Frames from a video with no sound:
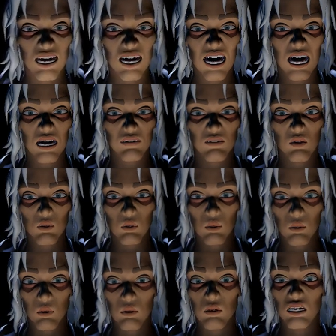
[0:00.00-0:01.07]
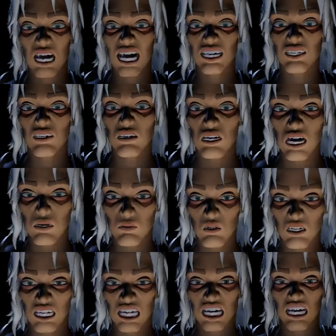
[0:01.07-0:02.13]
All that
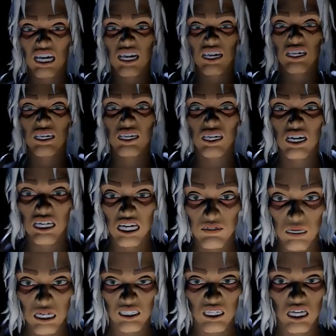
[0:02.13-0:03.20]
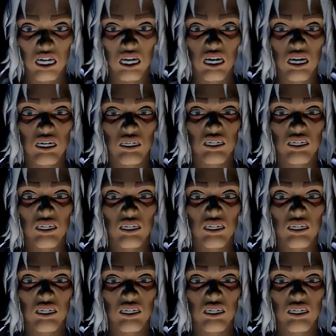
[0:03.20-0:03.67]
crouching. They must hurt.